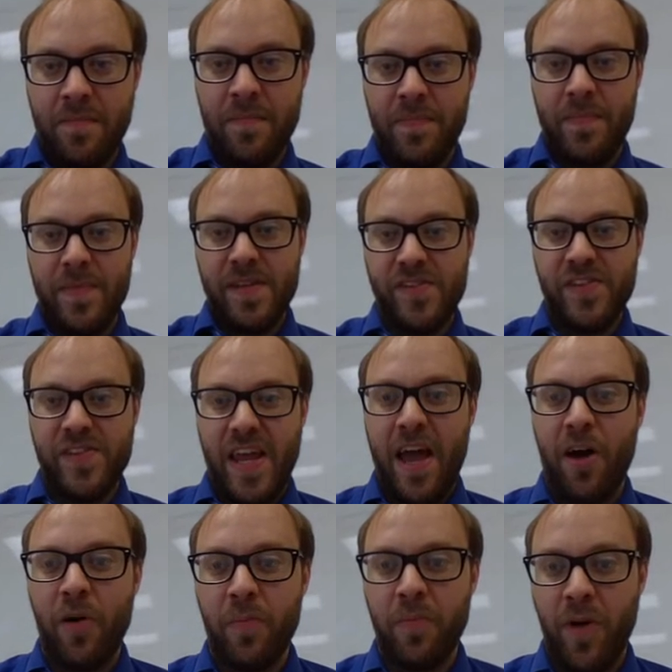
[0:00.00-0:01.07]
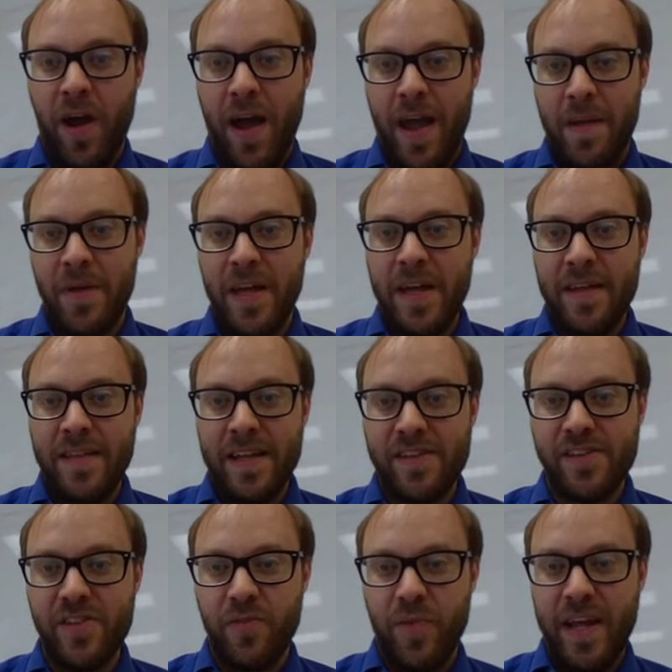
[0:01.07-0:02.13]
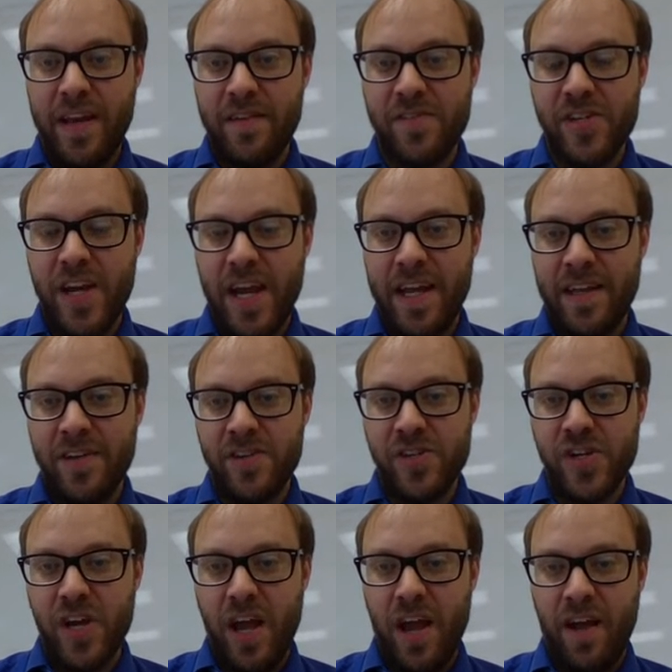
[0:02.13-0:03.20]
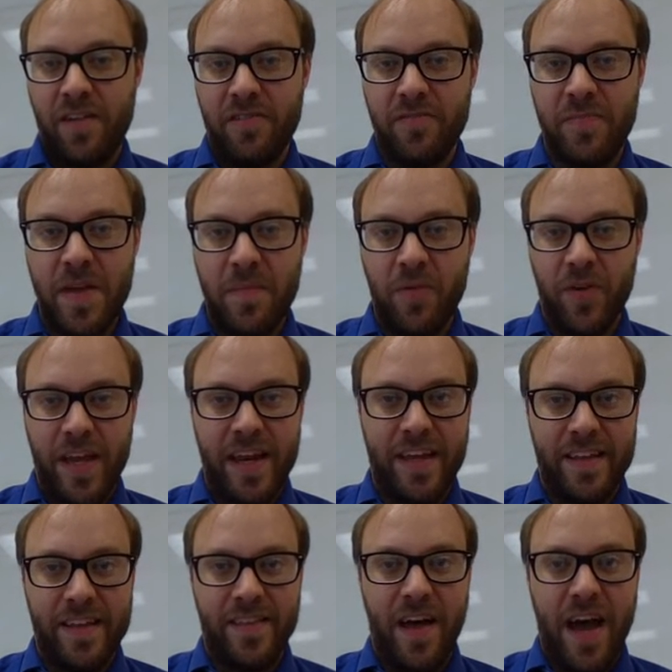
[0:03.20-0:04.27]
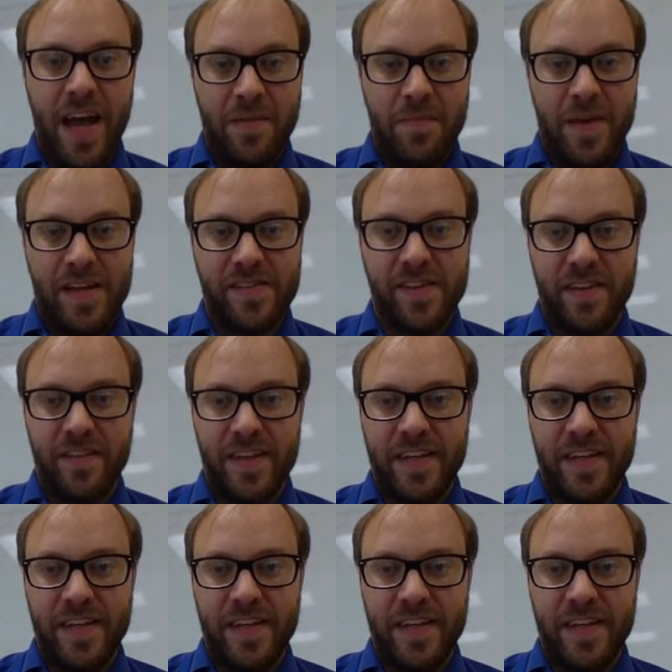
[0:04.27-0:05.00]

this is L prime. That's the rate of change of people getting in line, basically,